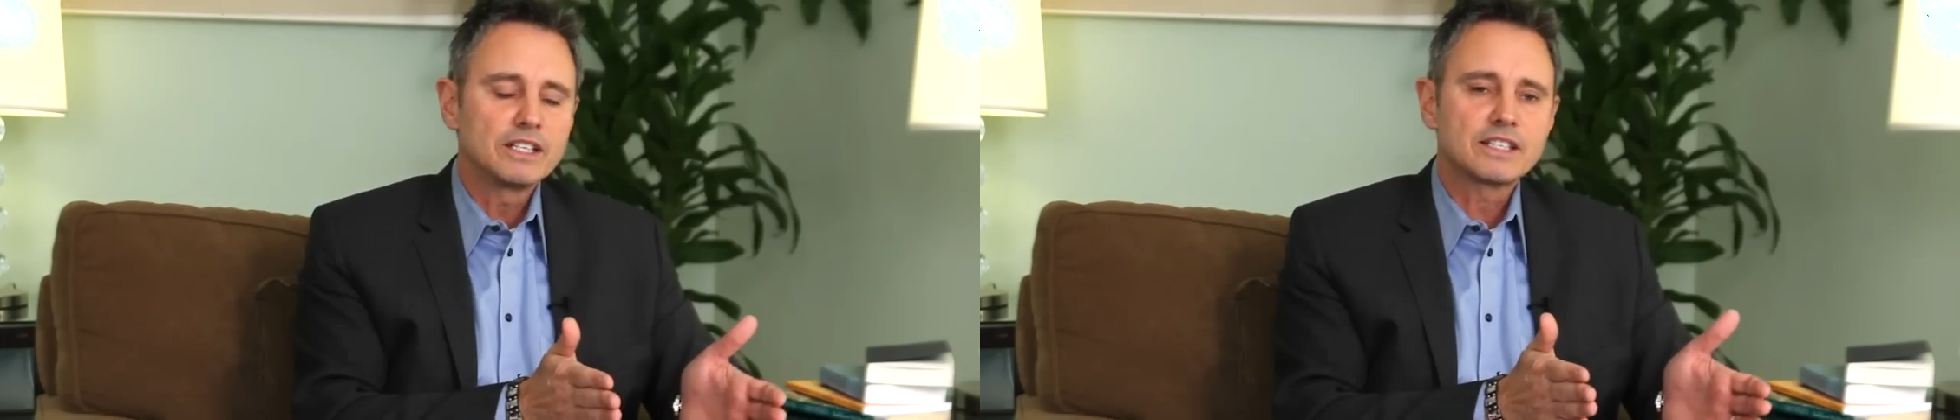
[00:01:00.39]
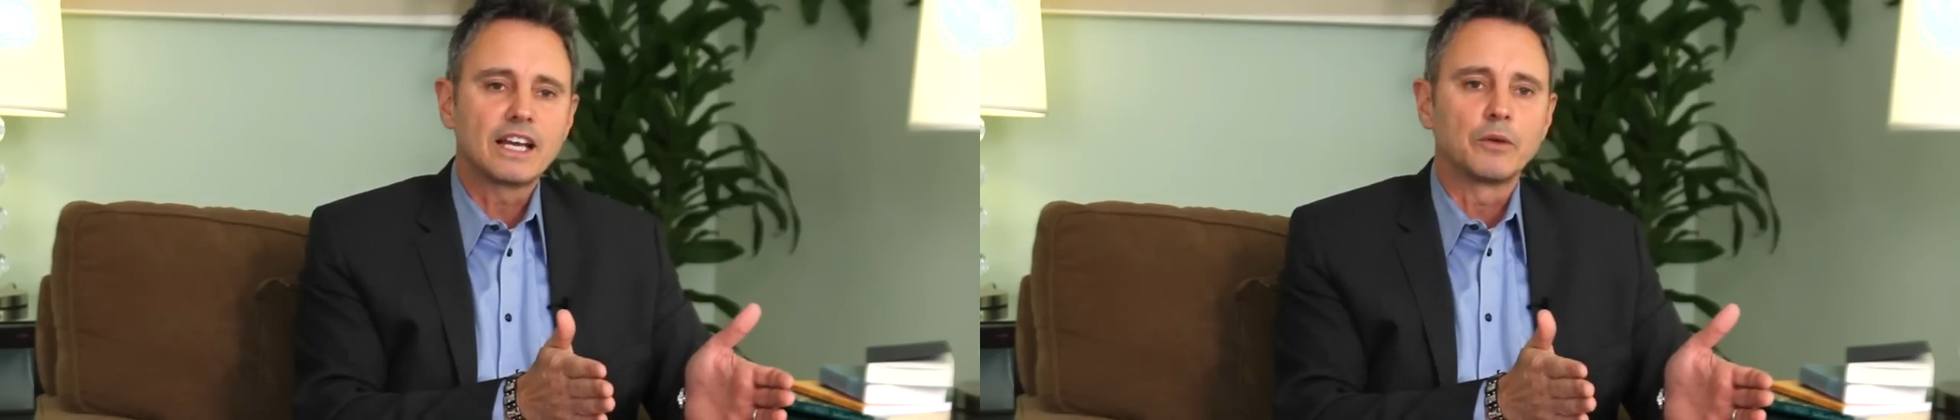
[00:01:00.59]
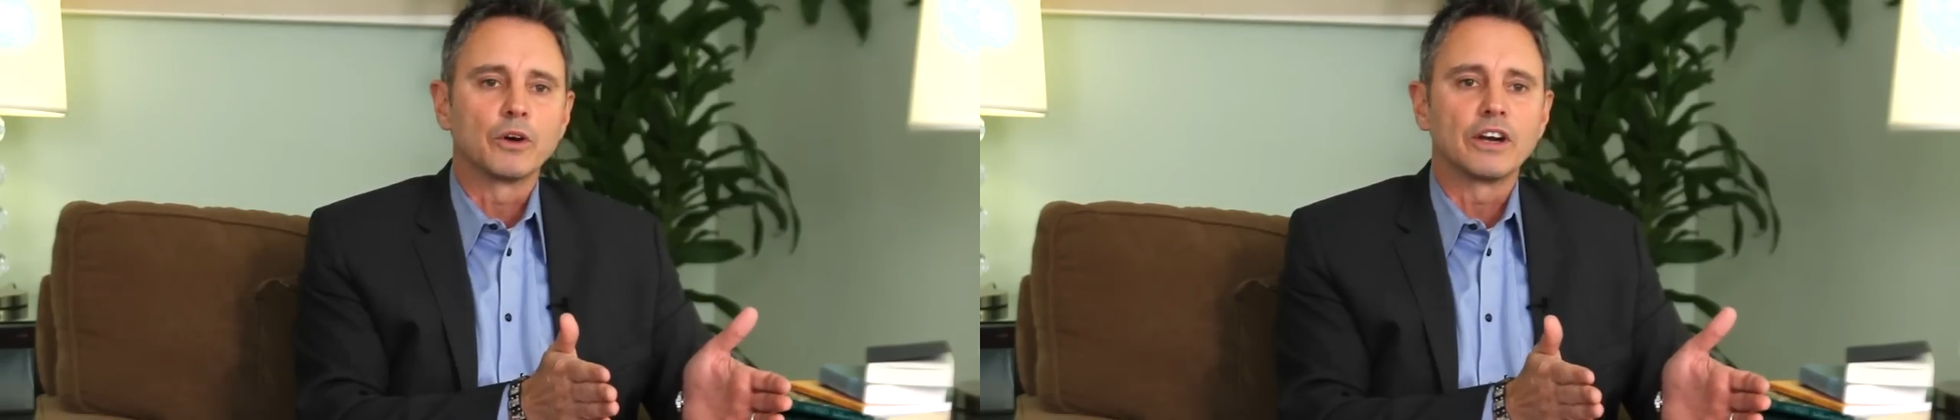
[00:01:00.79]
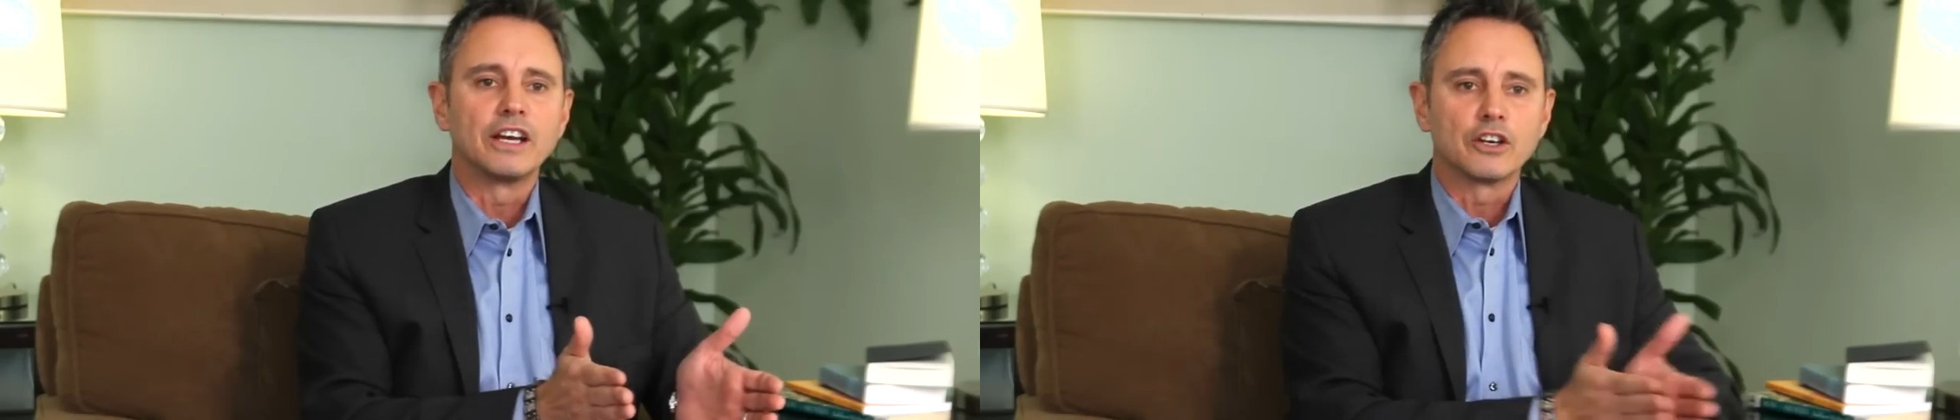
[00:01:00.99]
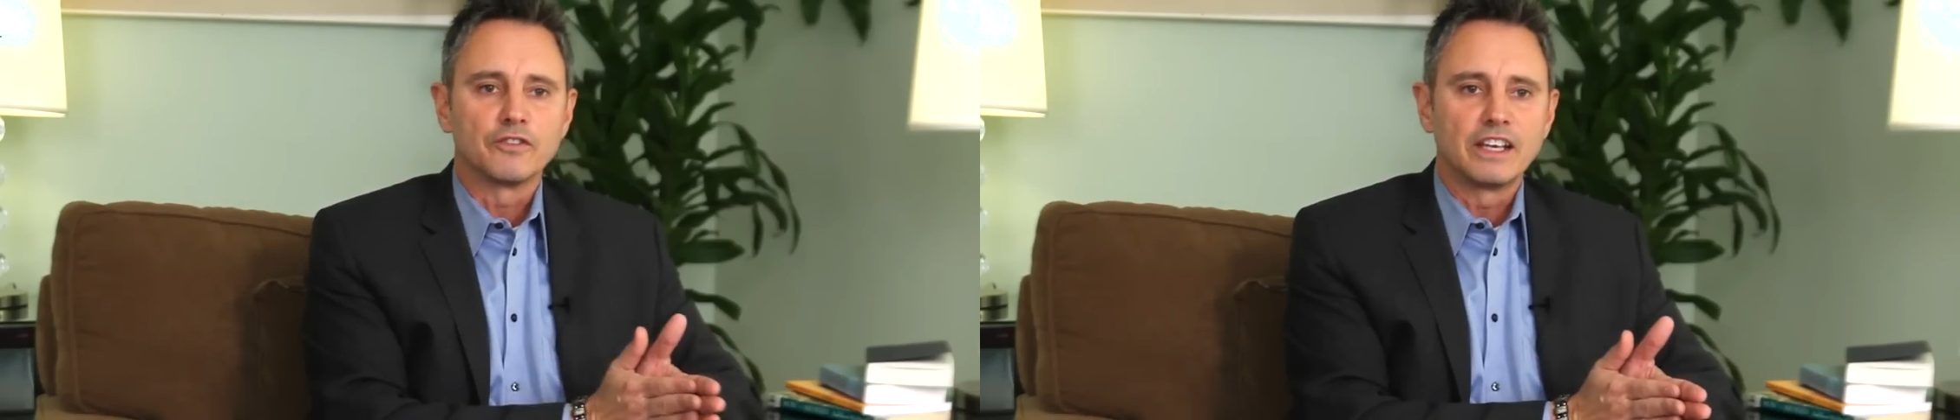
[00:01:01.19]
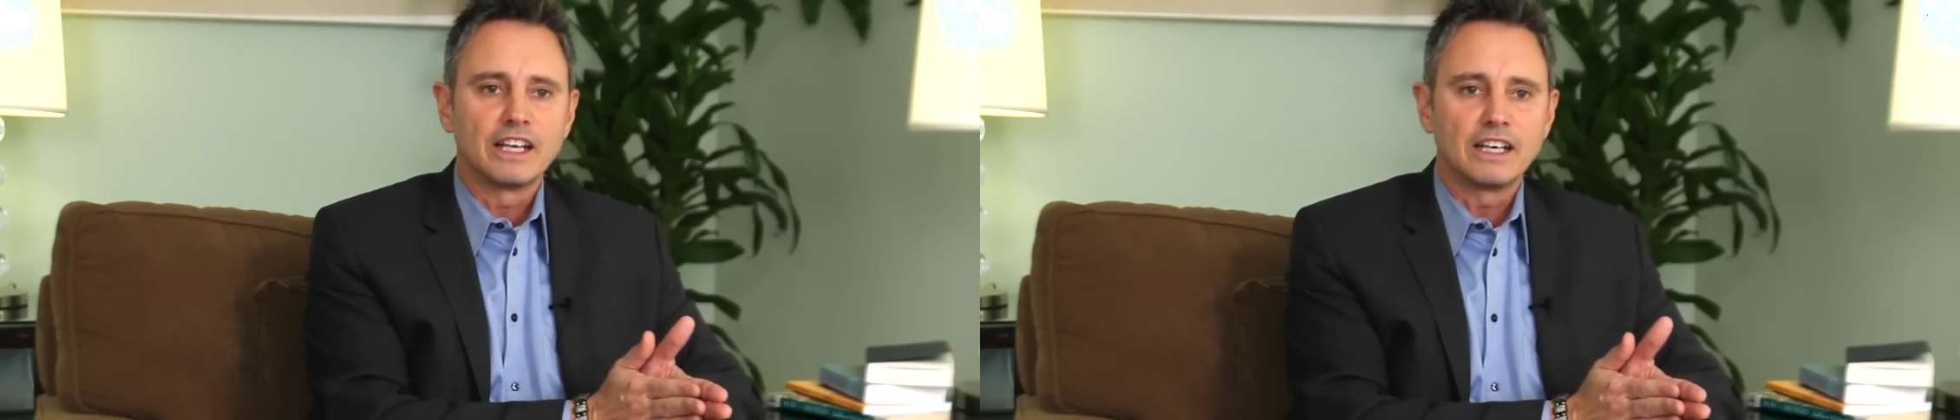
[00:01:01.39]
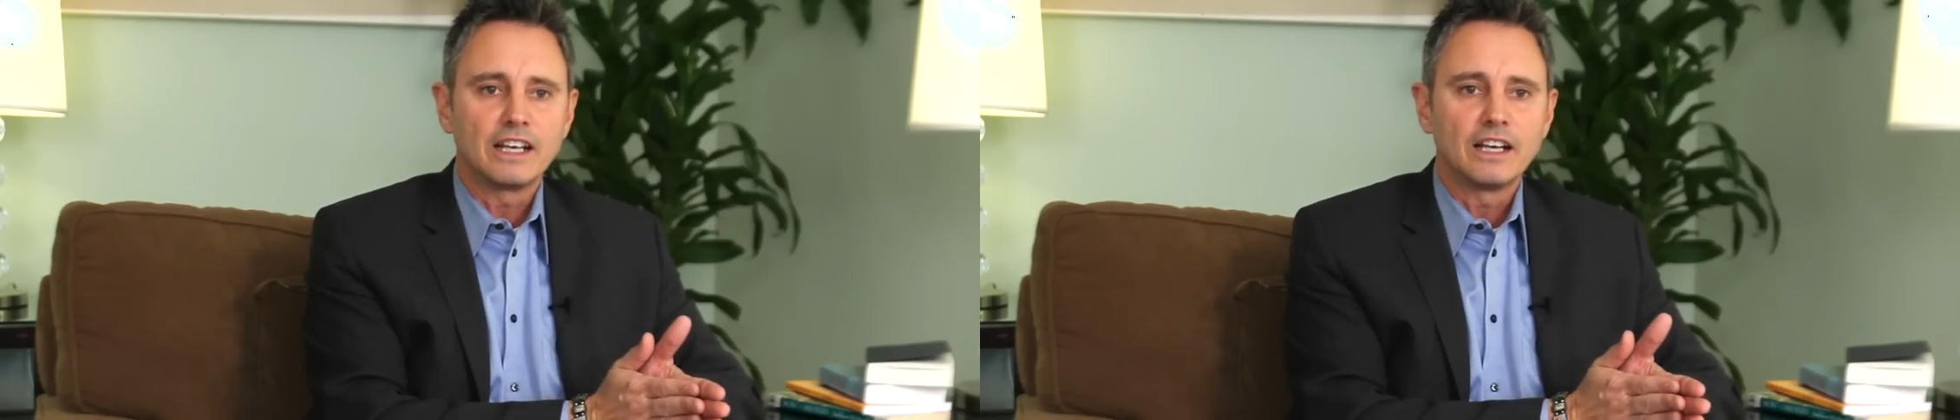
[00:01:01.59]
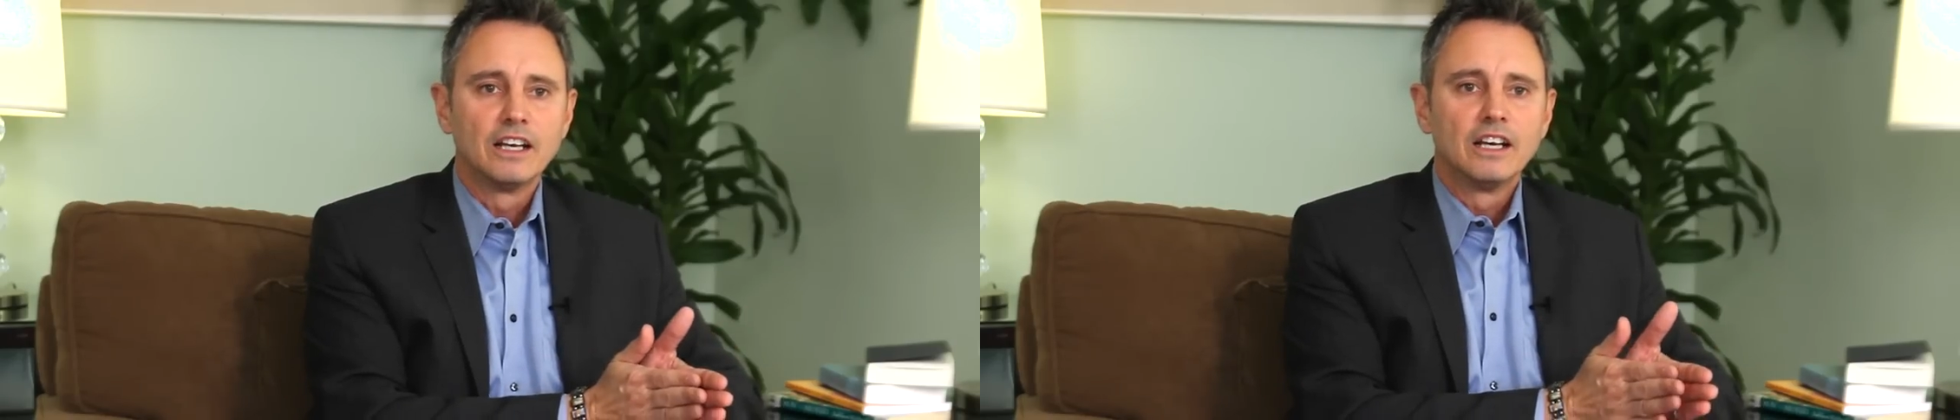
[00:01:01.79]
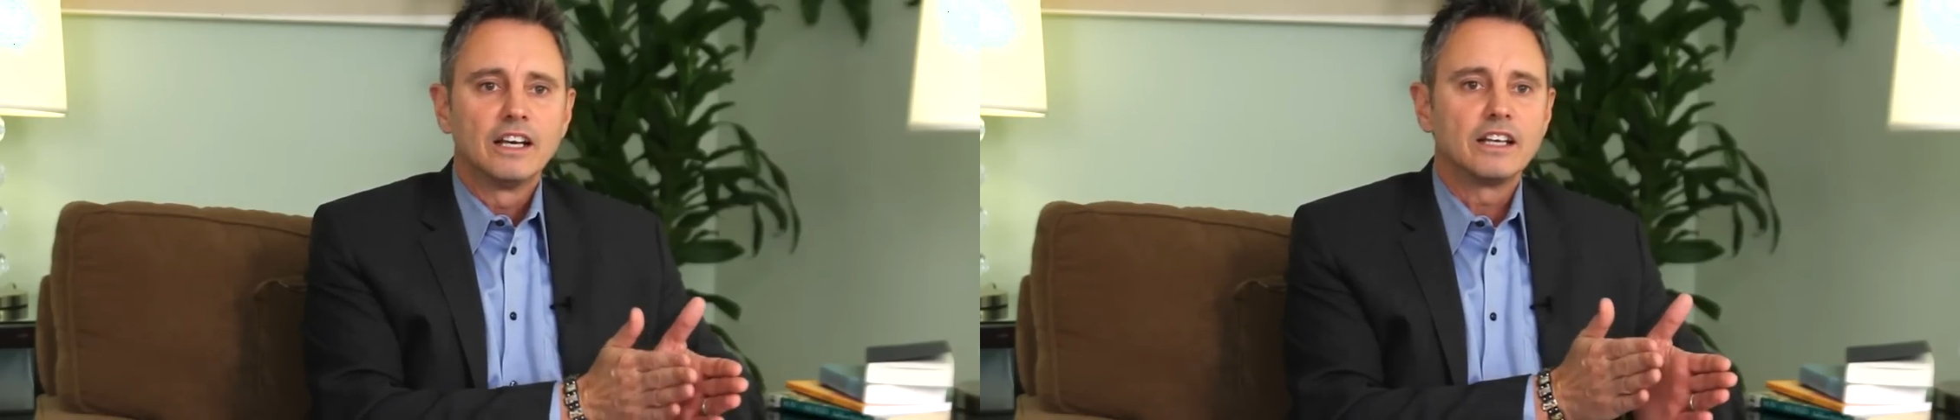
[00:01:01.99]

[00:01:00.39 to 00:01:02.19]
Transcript: we say we're intervening,